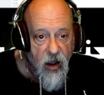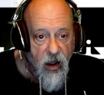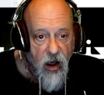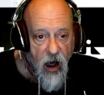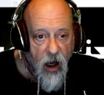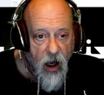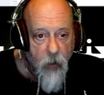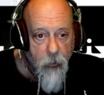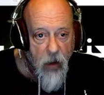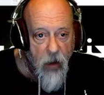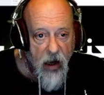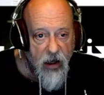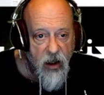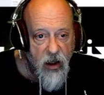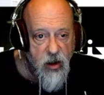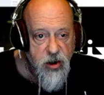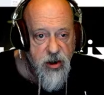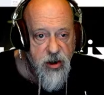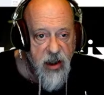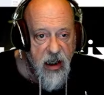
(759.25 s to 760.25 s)
I
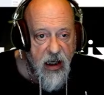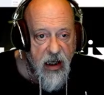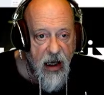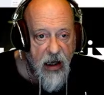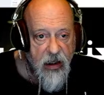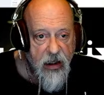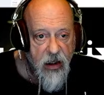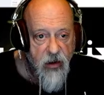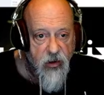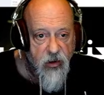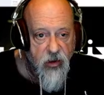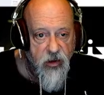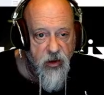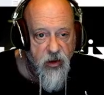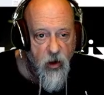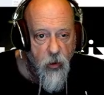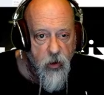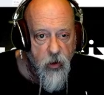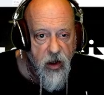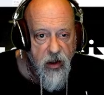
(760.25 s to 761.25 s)
managed to get it
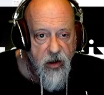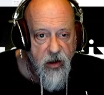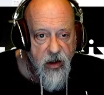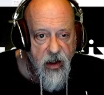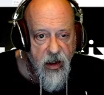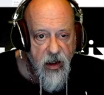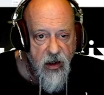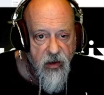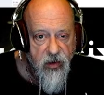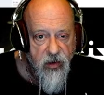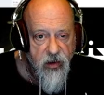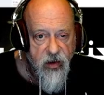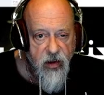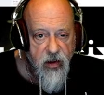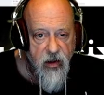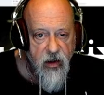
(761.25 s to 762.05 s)
so that these,